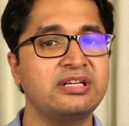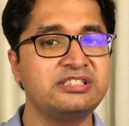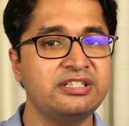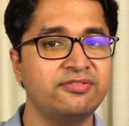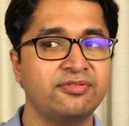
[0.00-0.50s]

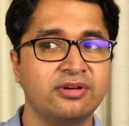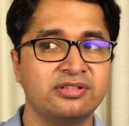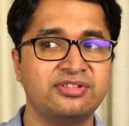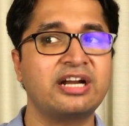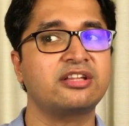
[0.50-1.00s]
achieve
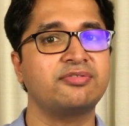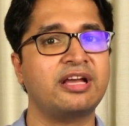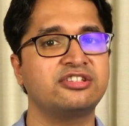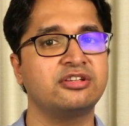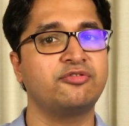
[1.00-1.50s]

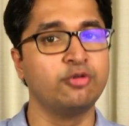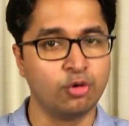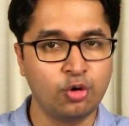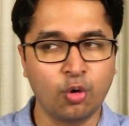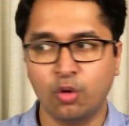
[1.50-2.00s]
satisfaction if you
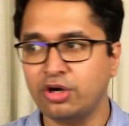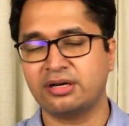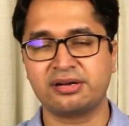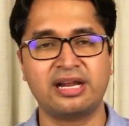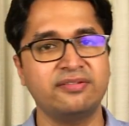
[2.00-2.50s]
don't
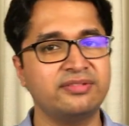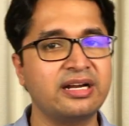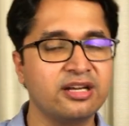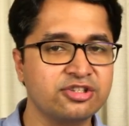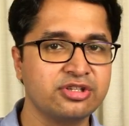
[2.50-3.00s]
drive that
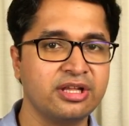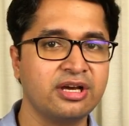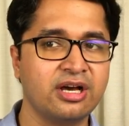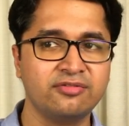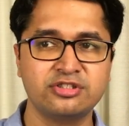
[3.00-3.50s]
luxury
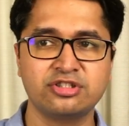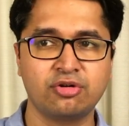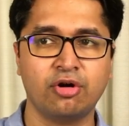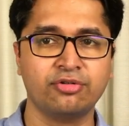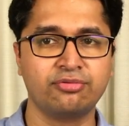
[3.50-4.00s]
car which
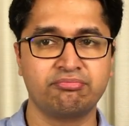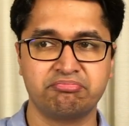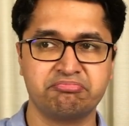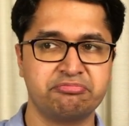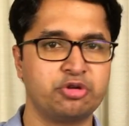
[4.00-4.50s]
costs
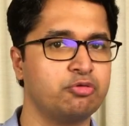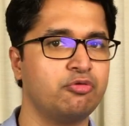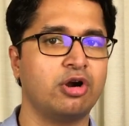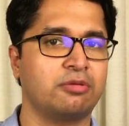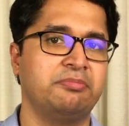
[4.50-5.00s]
you
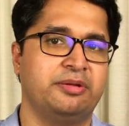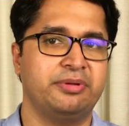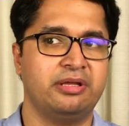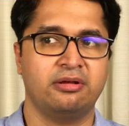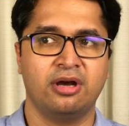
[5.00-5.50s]
what maybe
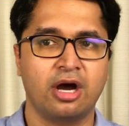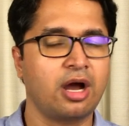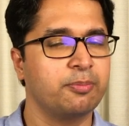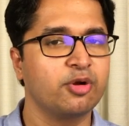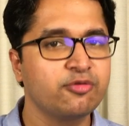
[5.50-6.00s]
a
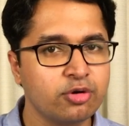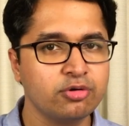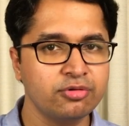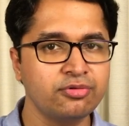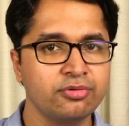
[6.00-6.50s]
couple of
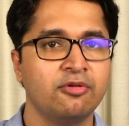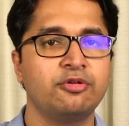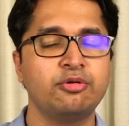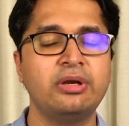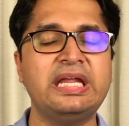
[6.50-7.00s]
crores
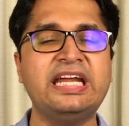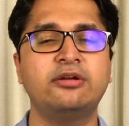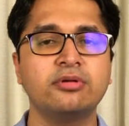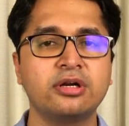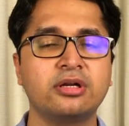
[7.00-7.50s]
you need
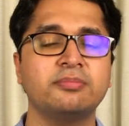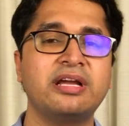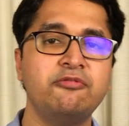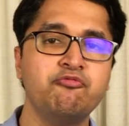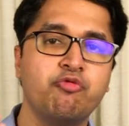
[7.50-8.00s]
to
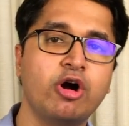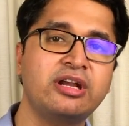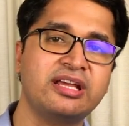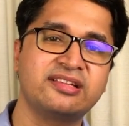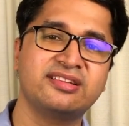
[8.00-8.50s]
determine what
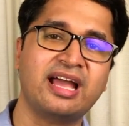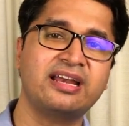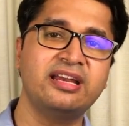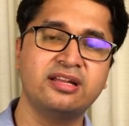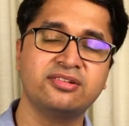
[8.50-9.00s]

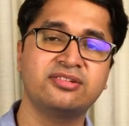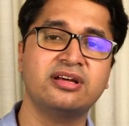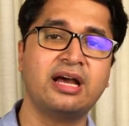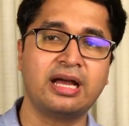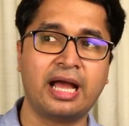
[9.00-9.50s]
exactly does the
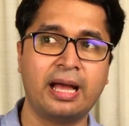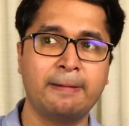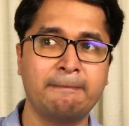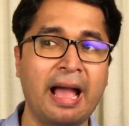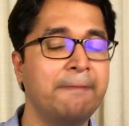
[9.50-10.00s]

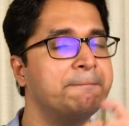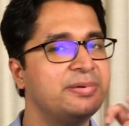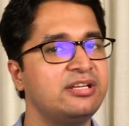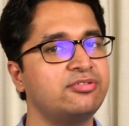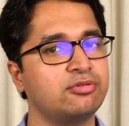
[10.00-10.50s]

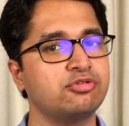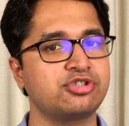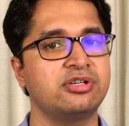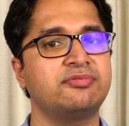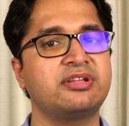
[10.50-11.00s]
happiness
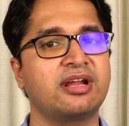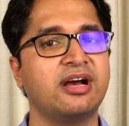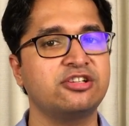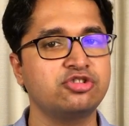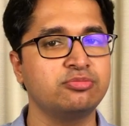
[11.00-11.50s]
quotient with
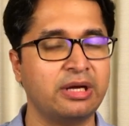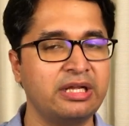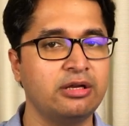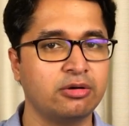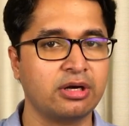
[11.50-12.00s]
regards to
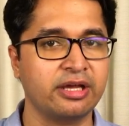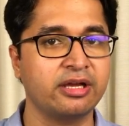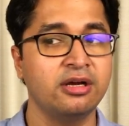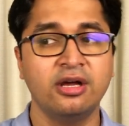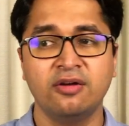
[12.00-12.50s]
money look like
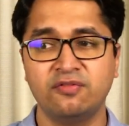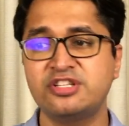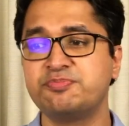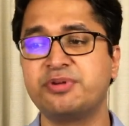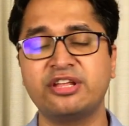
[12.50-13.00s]

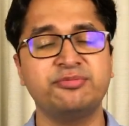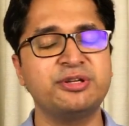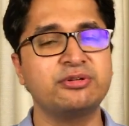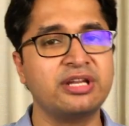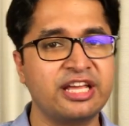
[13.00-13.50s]
which brings me
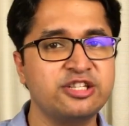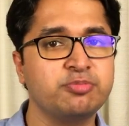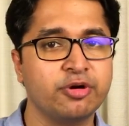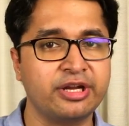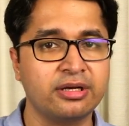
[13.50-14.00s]
to the next
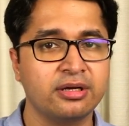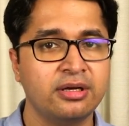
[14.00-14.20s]
point